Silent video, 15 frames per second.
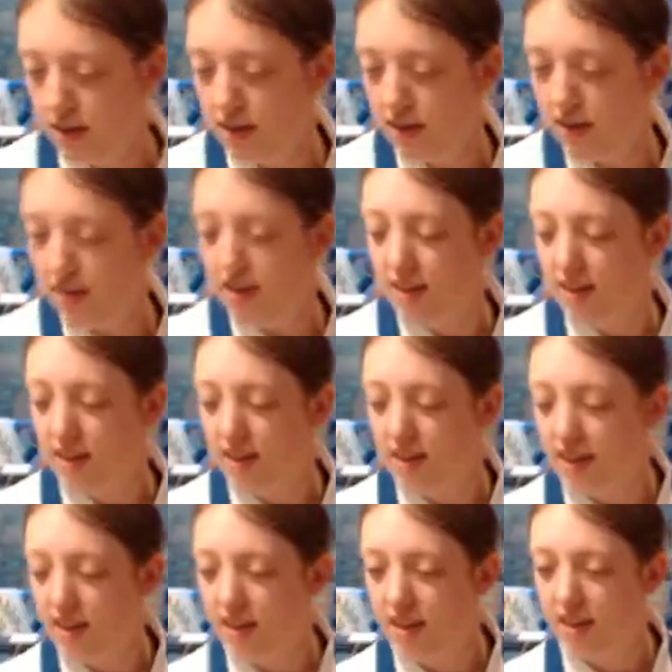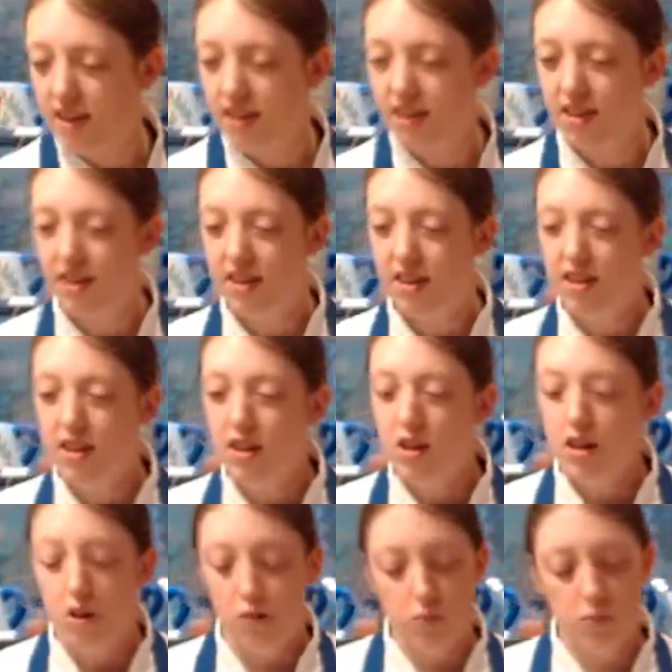We should have figured that out
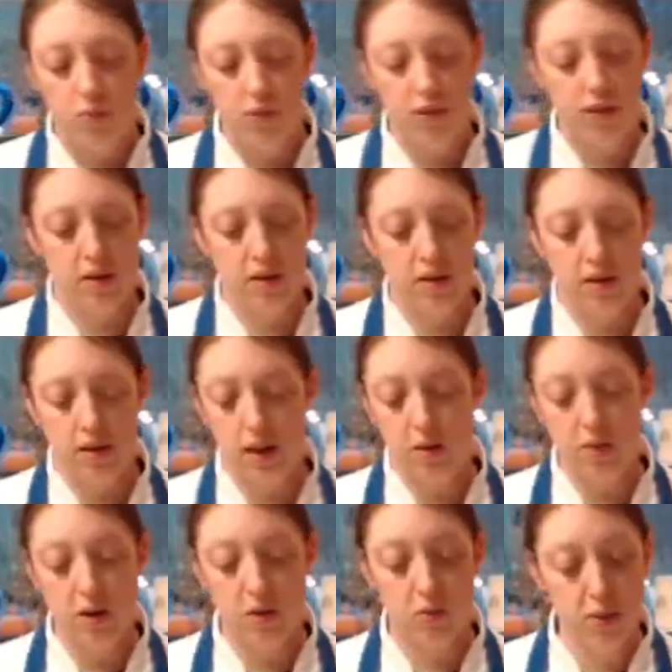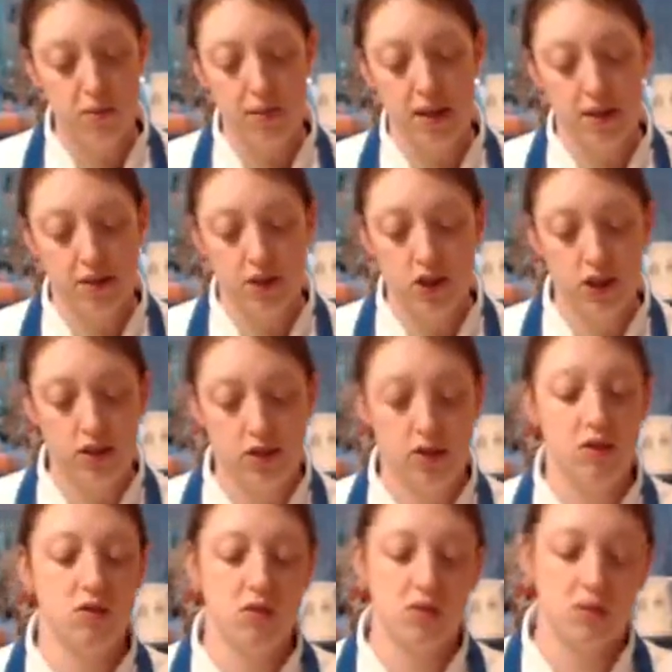already. We how about we make the chicken
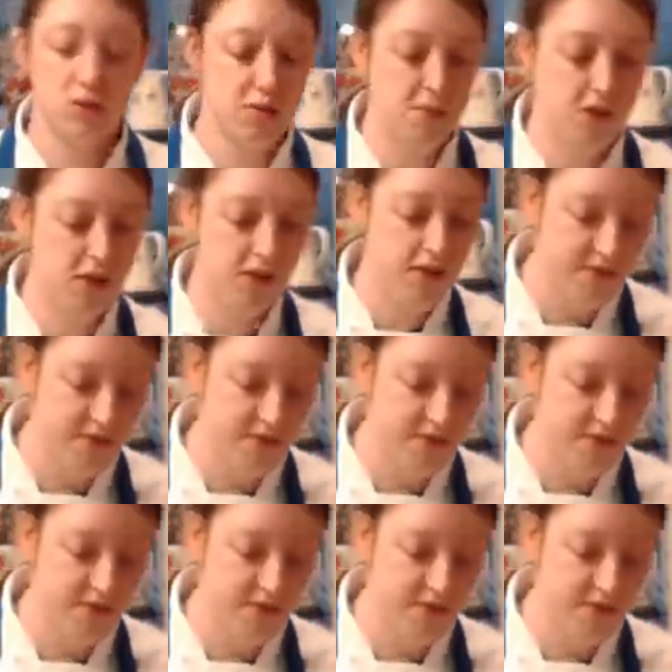tacos for tomorrow?